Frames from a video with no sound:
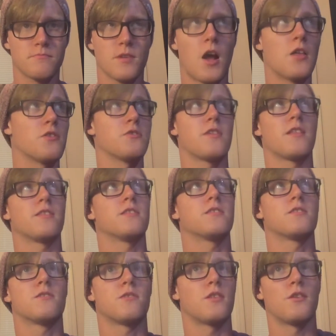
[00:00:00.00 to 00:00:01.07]
other than
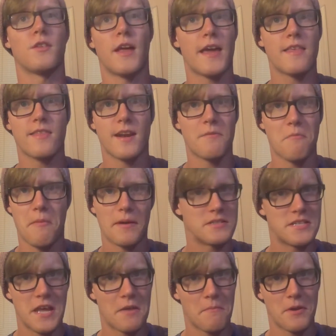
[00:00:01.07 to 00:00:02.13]
the light that I'm about
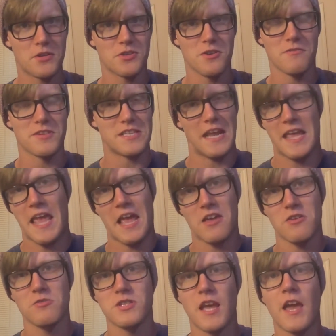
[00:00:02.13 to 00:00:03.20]
to take a picture of because I
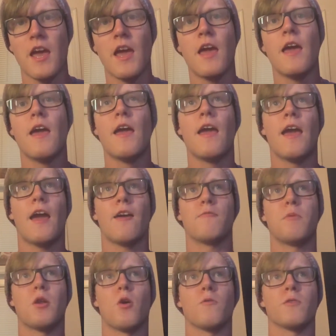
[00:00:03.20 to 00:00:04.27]
can't use it, have
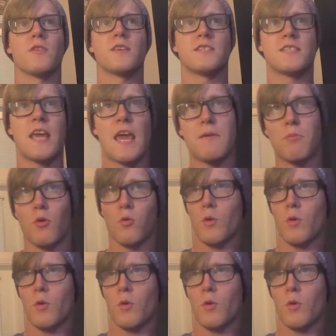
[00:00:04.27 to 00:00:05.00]
been over this table